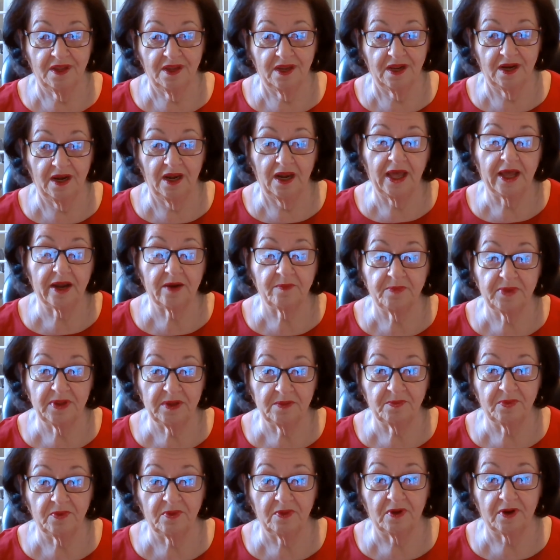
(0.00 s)
And a lot of
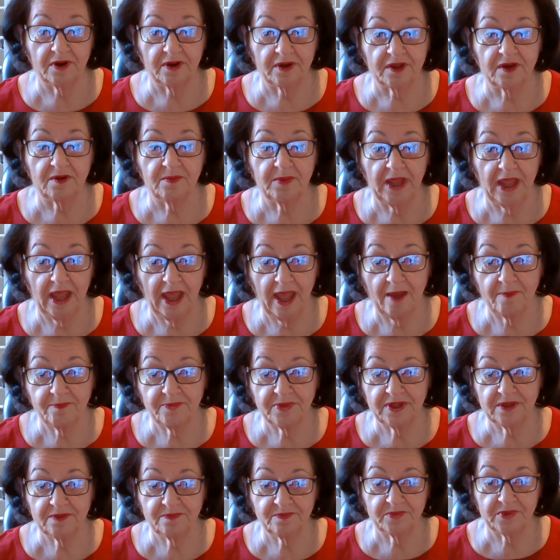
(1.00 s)
people aren't going to be
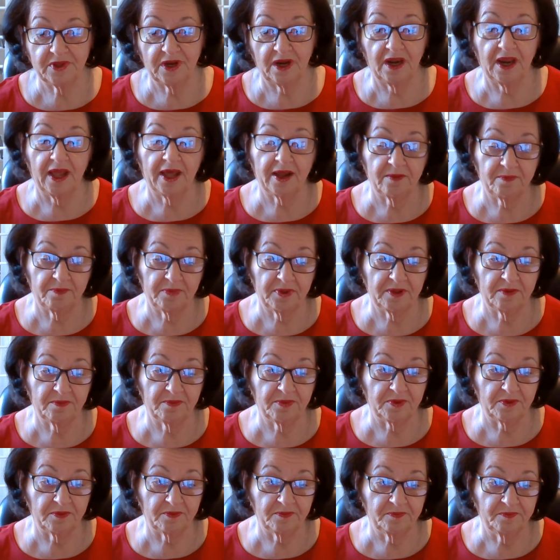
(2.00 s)
happy. And a lot of
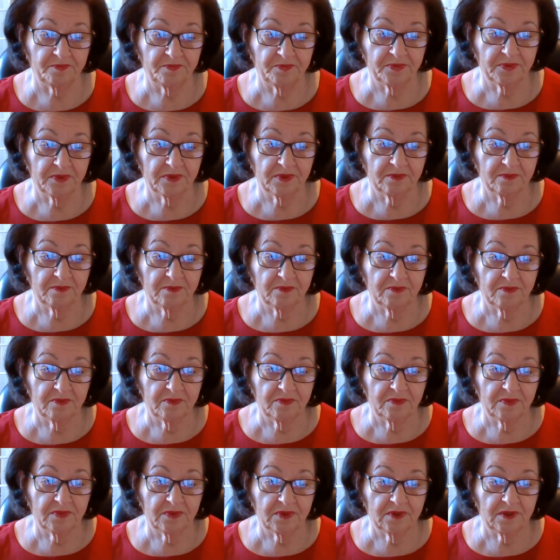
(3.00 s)
people
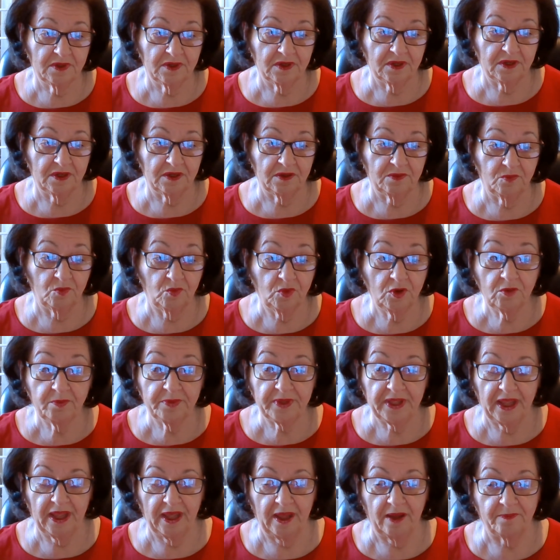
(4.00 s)
will
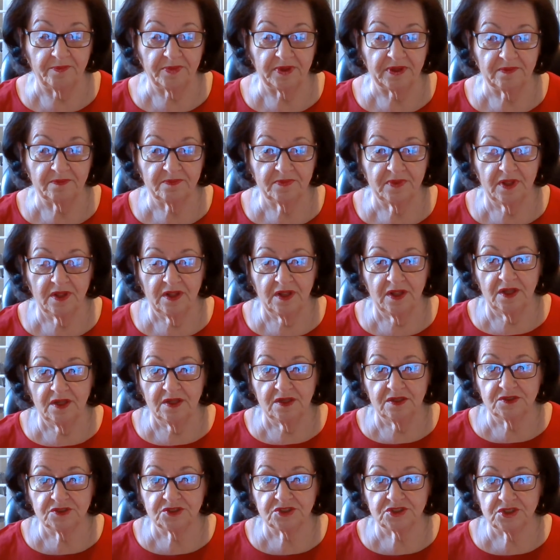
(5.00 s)
be happy.
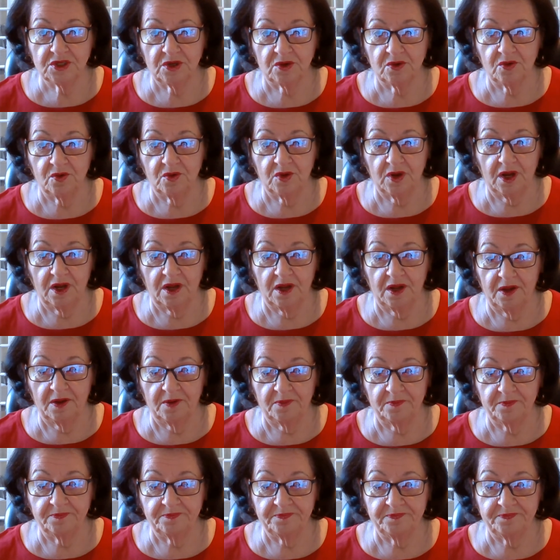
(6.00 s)
So
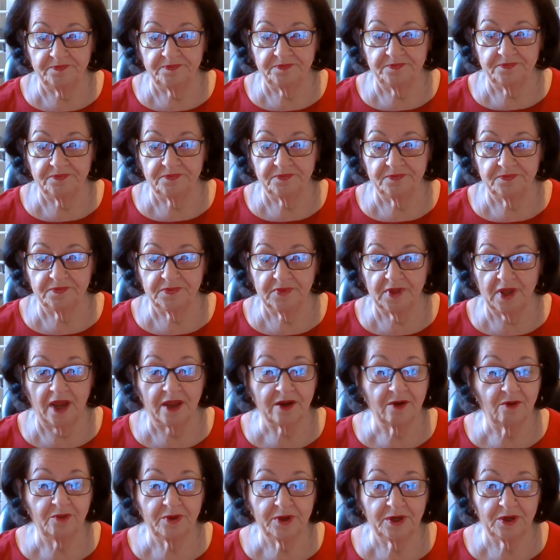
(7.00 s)

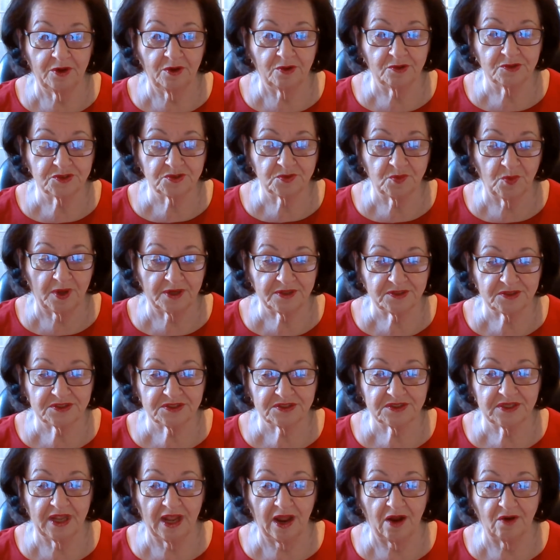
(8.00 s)
God only knows what
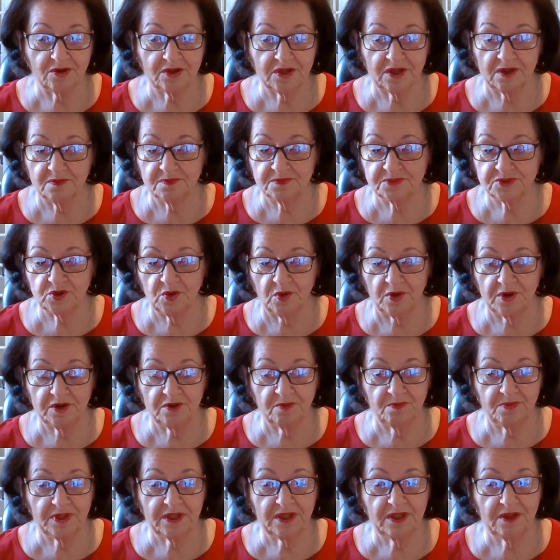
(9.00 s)
the outcome's going
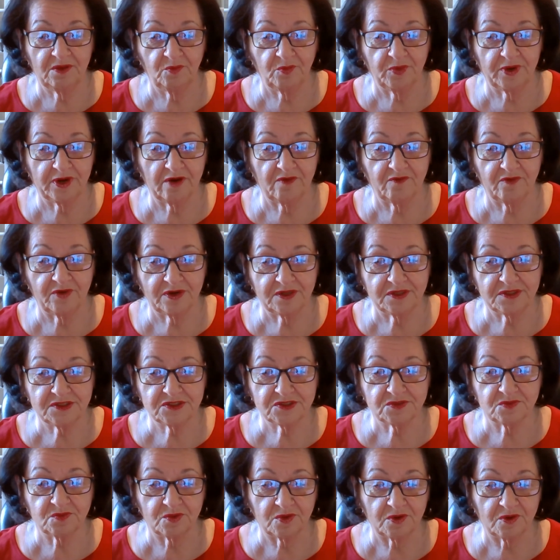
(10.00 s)
to be. And whatever it
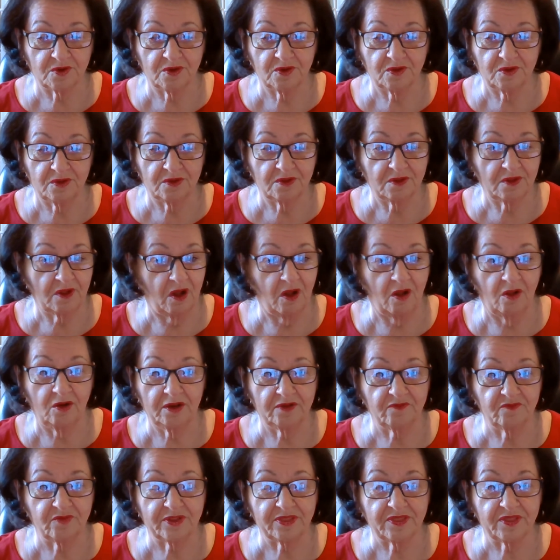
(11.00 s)
is, we're all
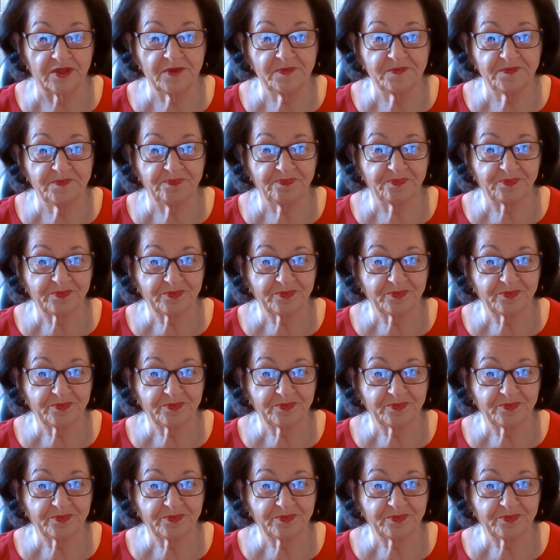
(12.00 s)
live with it.